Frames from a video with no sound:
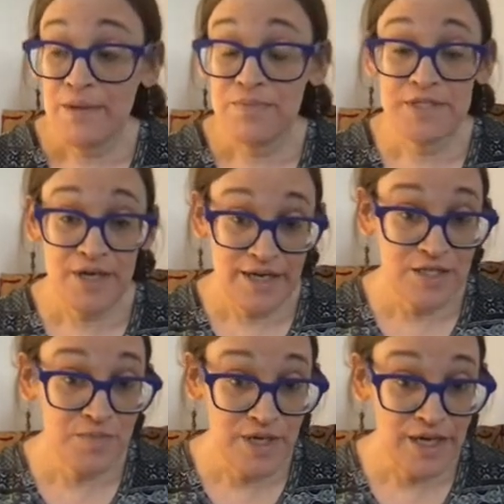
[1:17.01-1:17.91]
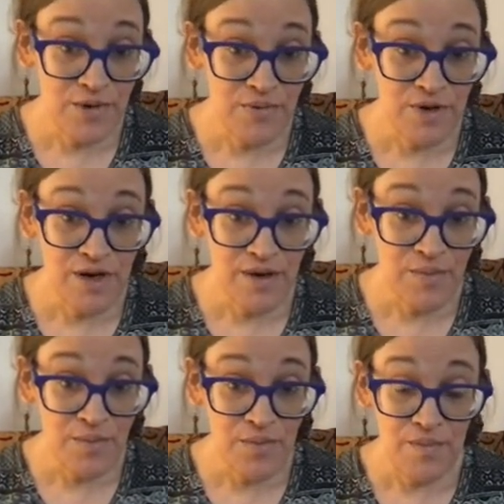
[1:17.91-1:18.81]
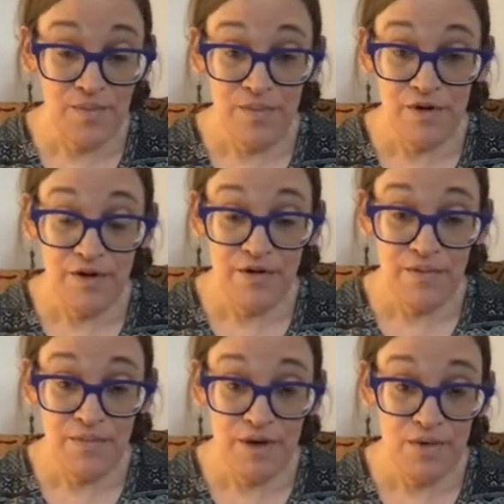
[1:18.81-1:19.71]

Besides being one of